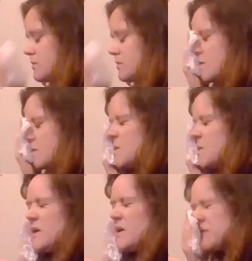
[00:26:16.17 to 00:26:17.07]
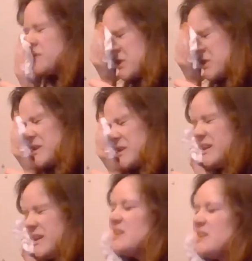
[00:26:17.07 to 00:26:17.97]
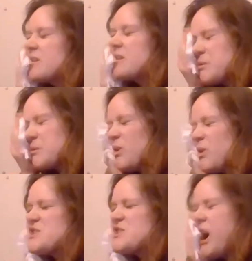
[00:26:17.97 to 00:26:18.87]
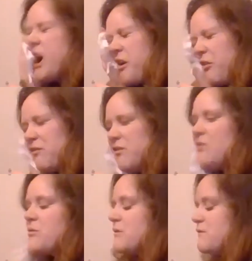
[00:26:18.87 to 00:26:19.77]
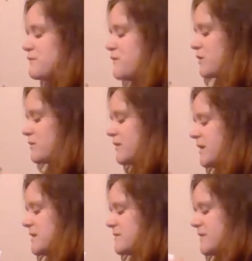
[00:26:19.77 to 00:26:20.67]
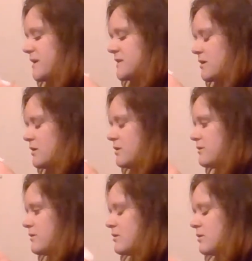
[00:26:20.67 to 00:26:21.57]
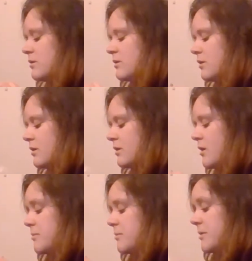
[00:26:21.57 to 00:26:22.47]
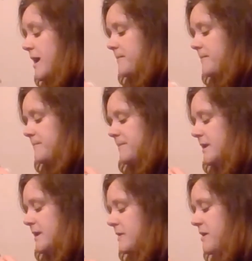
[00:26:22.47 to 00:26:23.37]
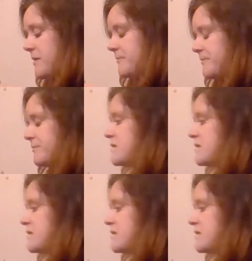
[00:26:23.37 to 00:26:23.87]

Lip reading: You have to try and like literally wash it off. The fucking blade beads off. But yeah, anyway, the first